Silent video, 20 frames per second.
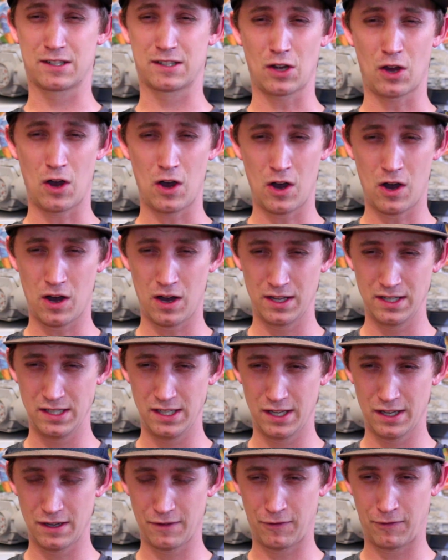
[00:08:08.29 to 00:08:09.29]

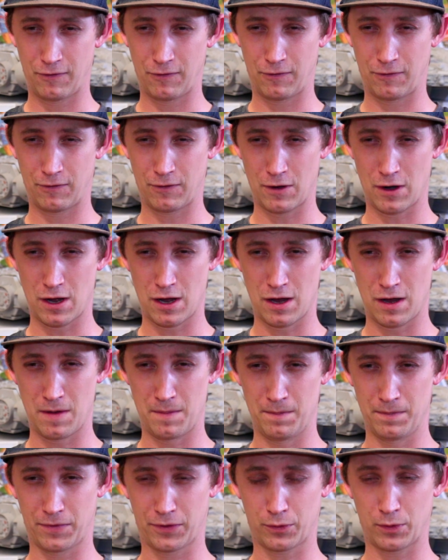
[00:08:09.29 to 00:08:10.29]
Tonya
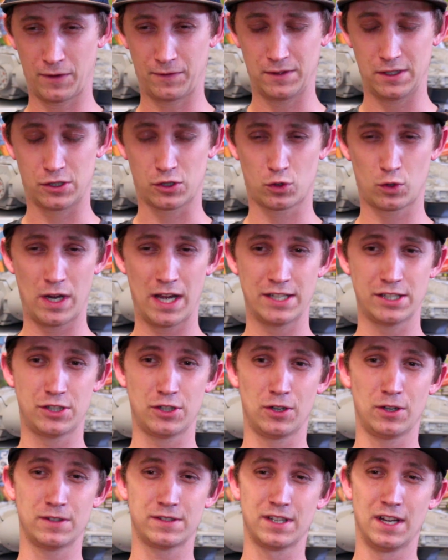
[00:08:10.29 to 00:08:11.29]
from Thrifty
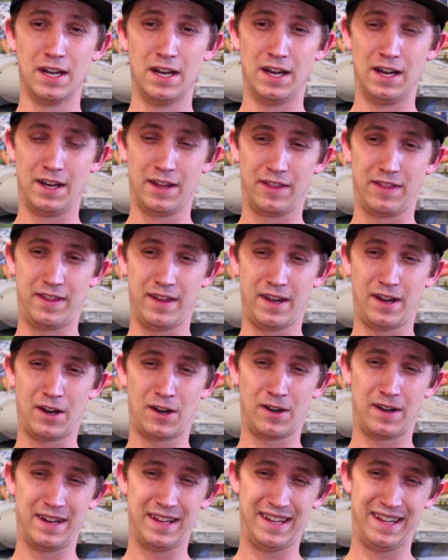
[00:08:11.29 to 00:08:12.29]
Treasures.
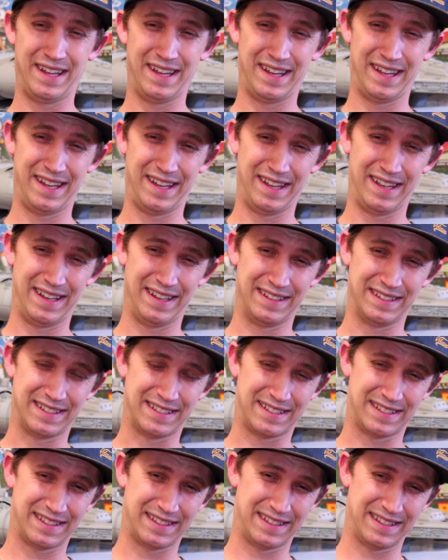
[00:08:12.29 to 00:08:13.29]
There
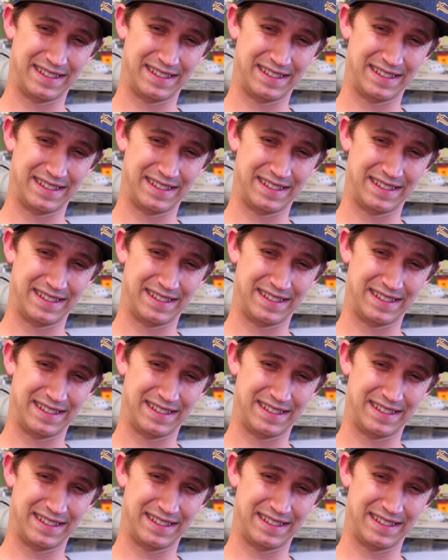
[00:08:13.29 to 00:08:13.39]
is...